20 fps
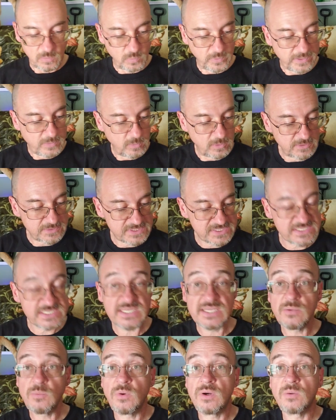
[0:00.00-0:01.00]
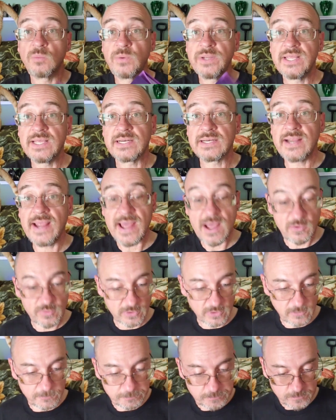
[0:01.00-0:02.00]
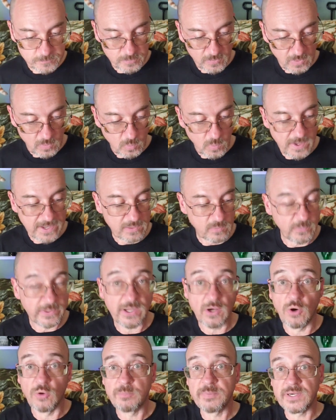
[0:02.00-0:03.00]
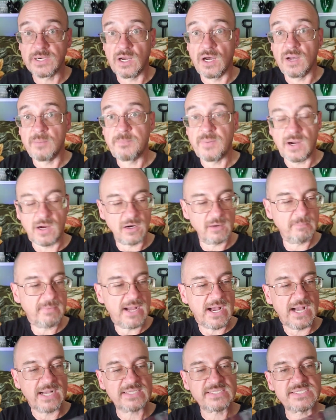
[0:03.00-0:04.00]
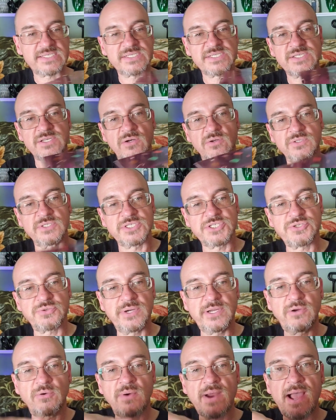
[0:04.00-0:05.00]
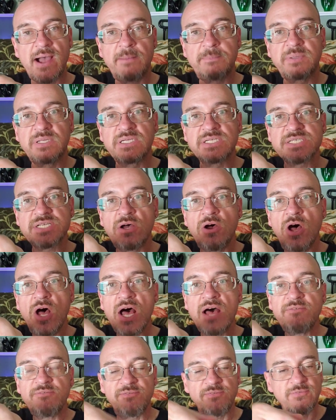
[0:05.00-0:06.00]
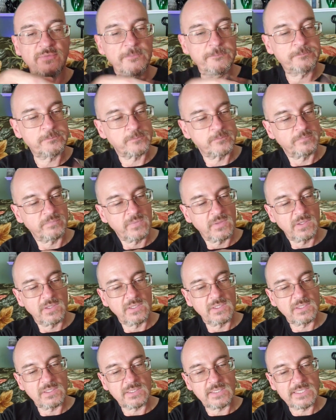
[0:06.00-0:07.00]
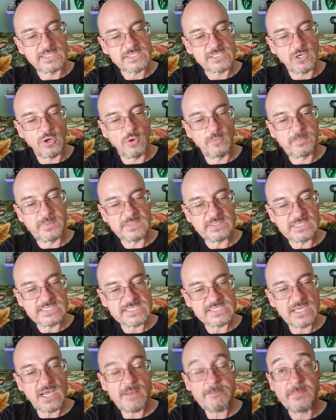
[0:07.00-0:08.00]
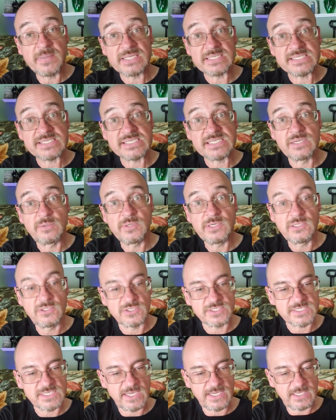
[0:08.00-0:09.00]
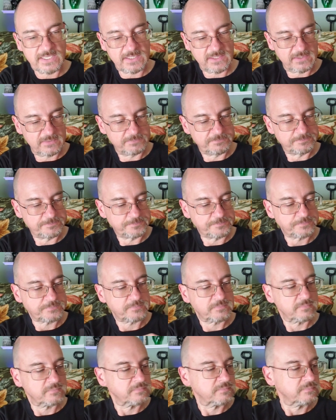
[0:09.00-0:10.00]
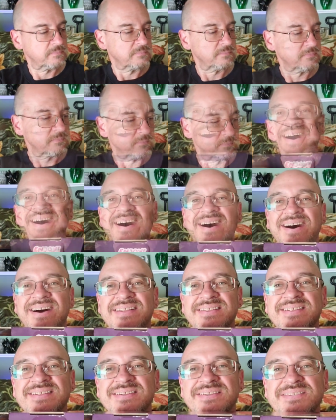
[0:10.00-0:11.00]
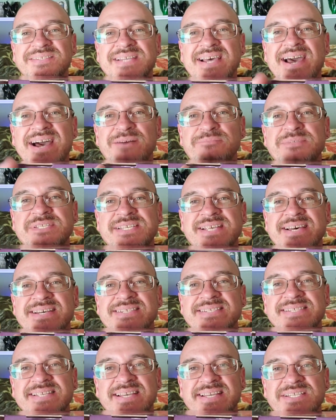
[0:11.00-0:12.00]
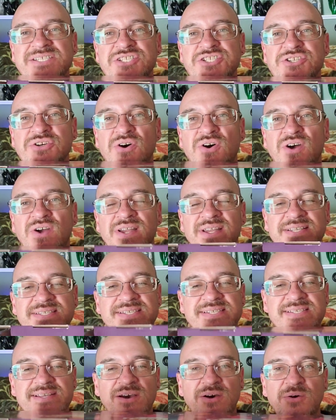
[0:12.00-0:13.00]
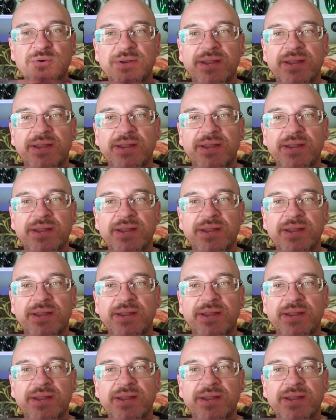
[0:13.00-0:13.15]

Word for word: we will see what we encounter when we open up our box. So the shrink wrap is off. Let's open this up and see what it looks like. Uh, the little tab says enjoy. So